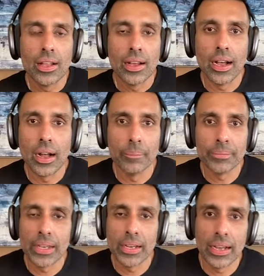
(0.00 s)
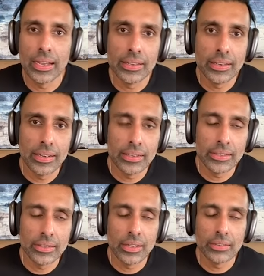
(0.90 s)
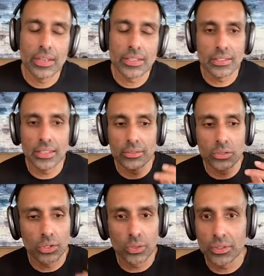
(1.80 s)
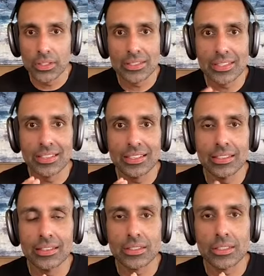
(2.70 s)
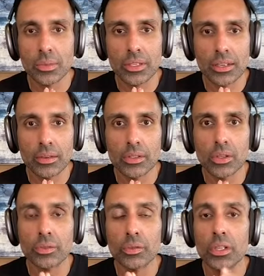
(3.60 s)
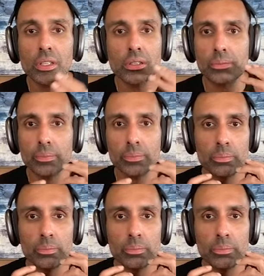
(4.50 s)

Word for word: um, I, I, you know i resonate totally with this and and this has been a, you know a really